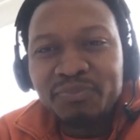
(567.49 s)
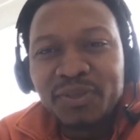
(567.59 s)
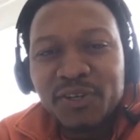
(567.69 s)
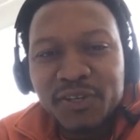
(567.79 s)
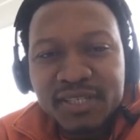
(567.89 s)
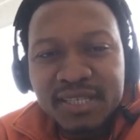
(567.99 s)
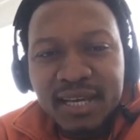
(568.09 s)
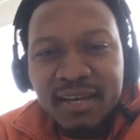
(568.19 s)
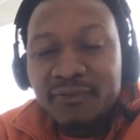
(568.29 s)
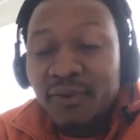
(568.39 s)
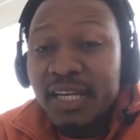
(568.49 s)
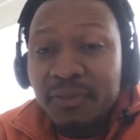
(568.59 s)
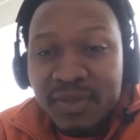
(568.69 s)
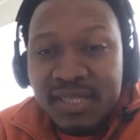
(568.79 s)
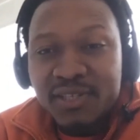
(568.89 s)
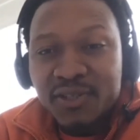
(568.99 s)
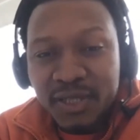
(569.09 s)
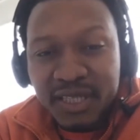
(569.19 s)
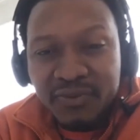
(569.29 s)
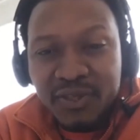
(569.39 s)
Because for any business or
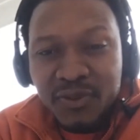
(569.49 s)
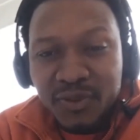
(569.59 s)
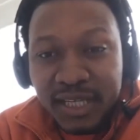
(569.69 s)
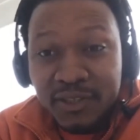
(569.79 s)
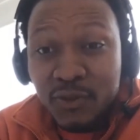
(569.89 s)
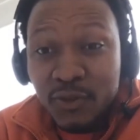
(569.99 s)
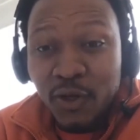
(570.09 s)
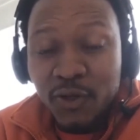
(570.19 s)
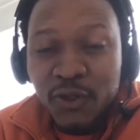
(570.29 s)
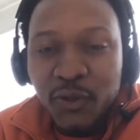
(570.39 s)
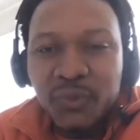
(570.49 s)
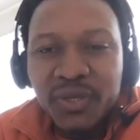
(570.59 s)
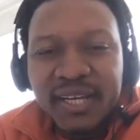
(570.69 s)
individual that do not grow,